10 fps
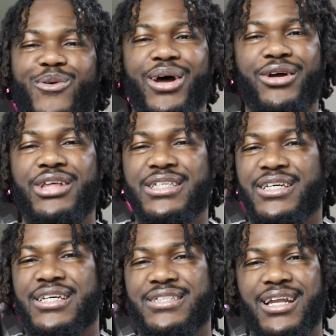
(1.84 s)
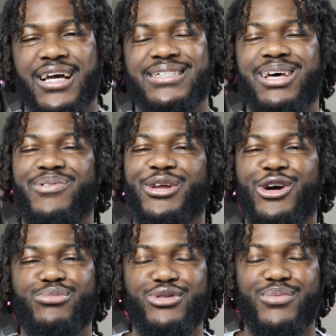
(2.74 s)
Now, I know this is gonna sound like a
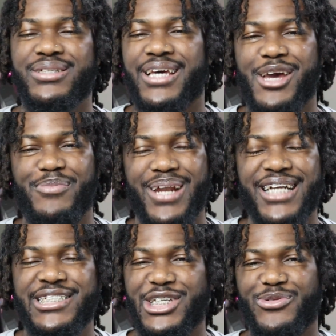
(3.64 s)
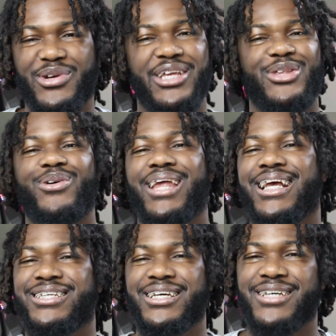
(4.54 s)
70-year-old boomer take, but I genuinely don't
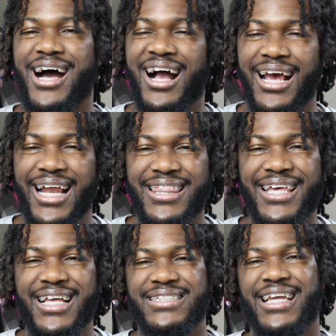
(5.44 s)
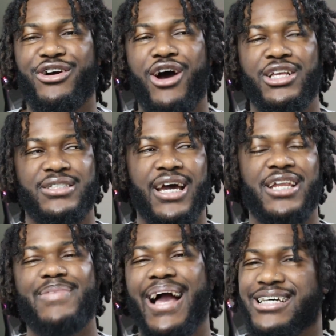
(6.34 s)
like TikTok, and I think it's setting our
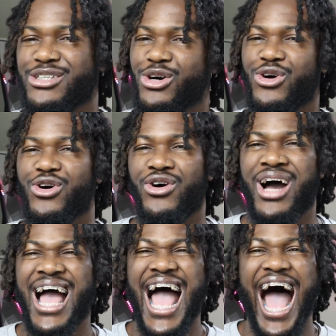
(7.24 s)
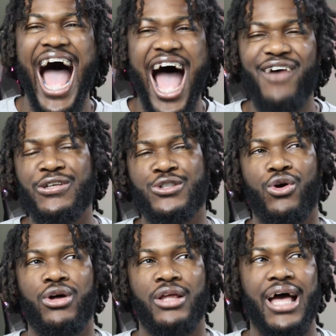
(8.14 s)
society back as a whole. I haven't
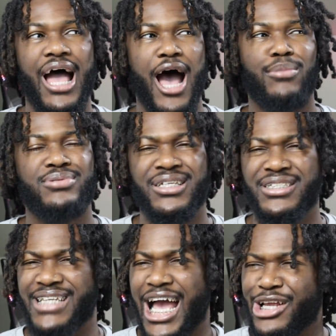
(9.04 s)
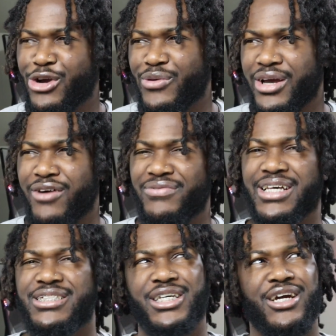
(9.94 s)
scrolled on that app since January of
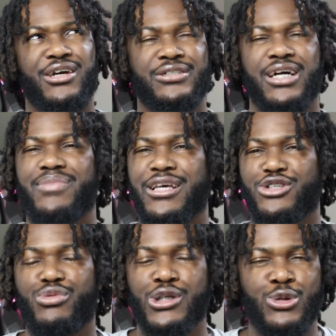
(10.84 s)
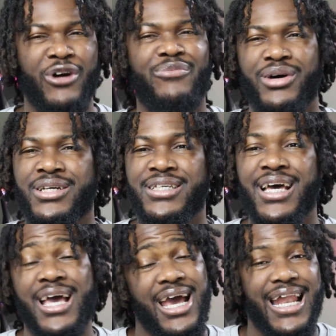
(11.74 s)
this year, so that makes almost 12 months.
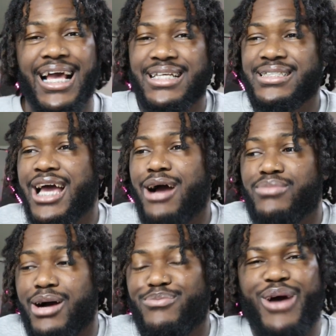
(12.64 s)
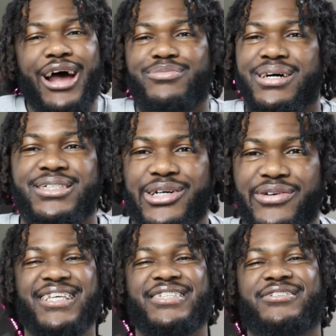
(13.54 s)
And I can say I'm, I'm proud of
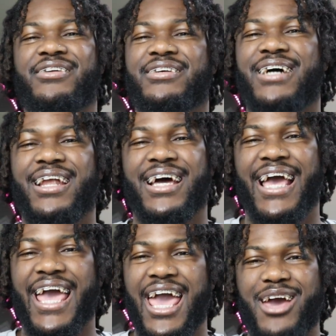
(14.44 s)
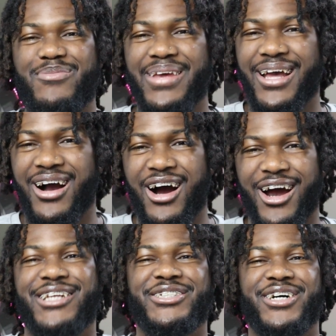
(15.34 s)
myself. This is starting to sound like an AA meeting on
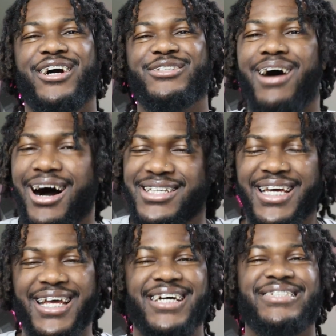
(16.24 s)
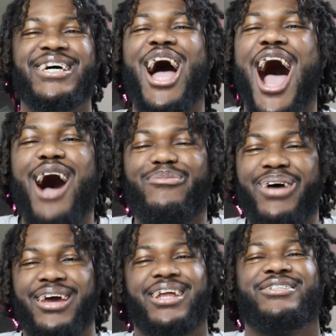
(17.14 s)
hard drugs, so I'll say this. I'm
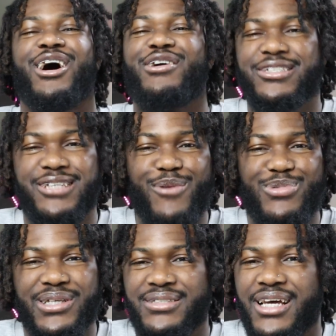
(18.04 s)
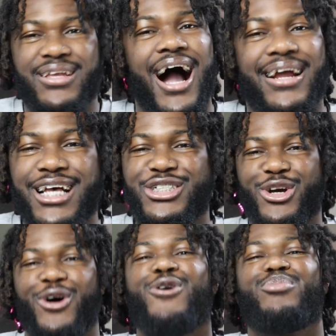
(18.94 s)
not here to tell you to stop using TikTok. That's
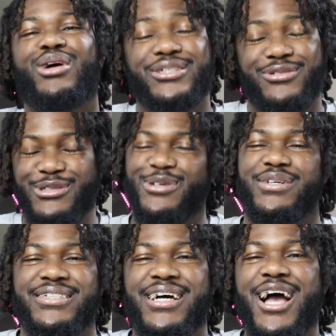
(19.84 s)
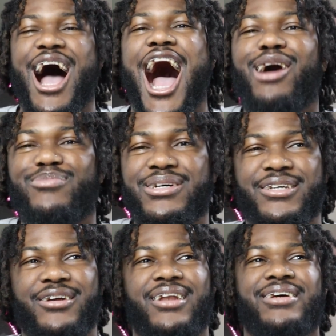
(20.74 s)
your own personal choice. I'm
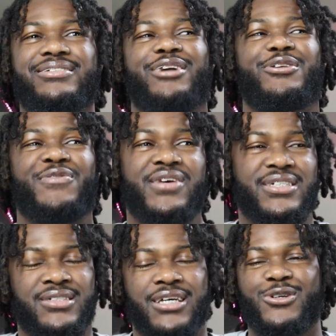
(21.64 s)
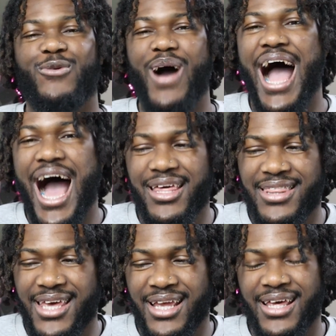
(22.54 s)
just here to list out the reasons as to why I
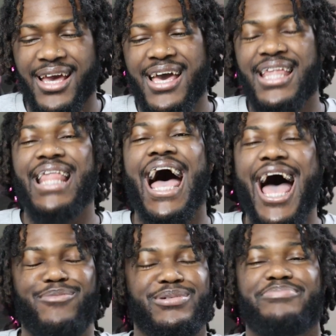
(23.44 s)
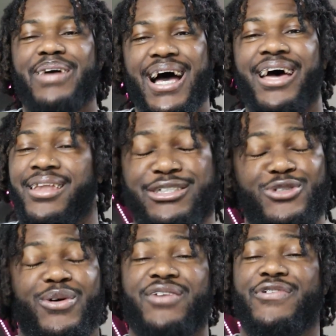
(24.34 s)
think that app is bad. As
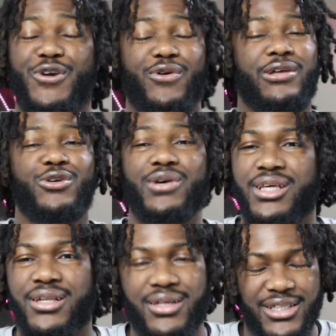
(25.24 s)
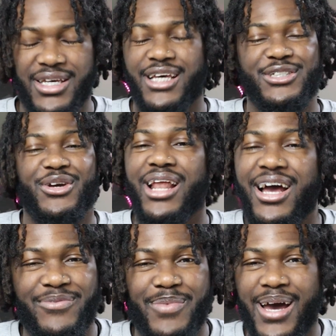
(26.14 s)
to whatever you want to do with it, it's, it's your
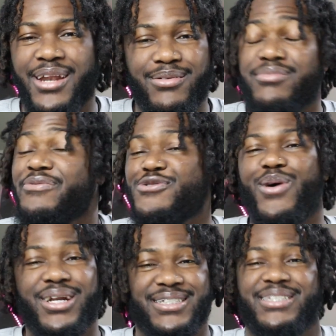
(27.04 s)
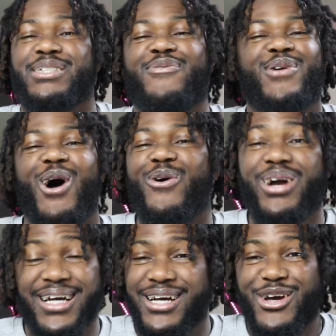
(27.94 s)
life, man. If you want to sniff
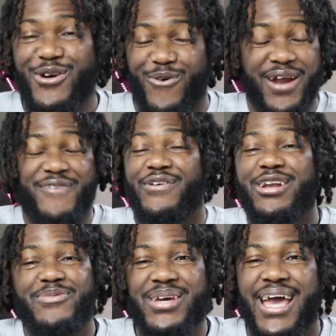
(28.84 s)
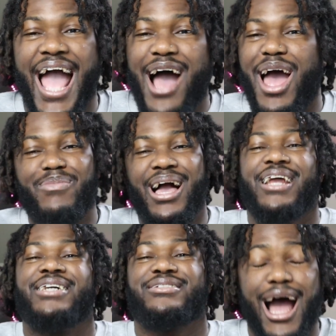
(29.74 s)
coke, right in front of me, hey, I, am not
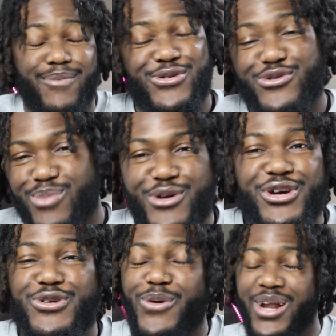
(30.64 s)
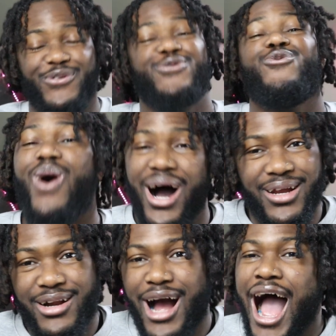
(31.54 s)
gonna stop you, bro. You can do whatever you
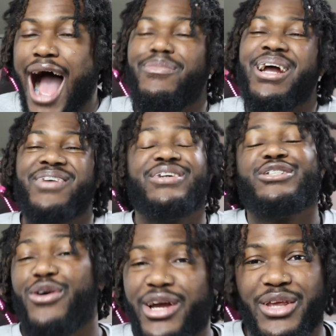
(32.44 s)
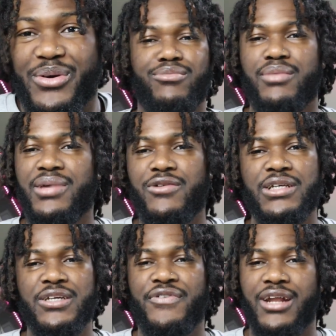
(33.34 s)
want, you know. I might even join you. Now, my main
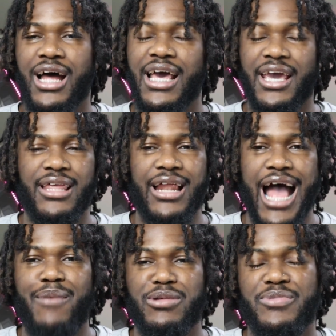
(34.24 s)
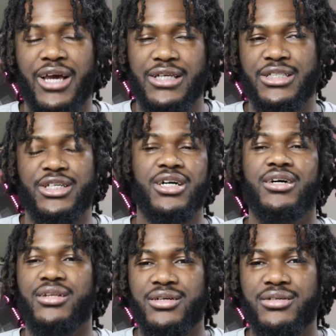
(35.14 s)
reason for not liking that app is because it's
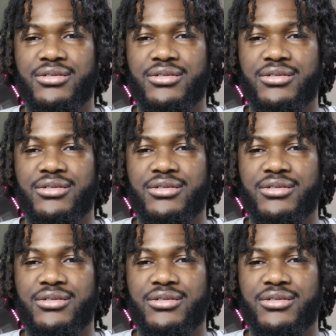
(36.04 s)
good.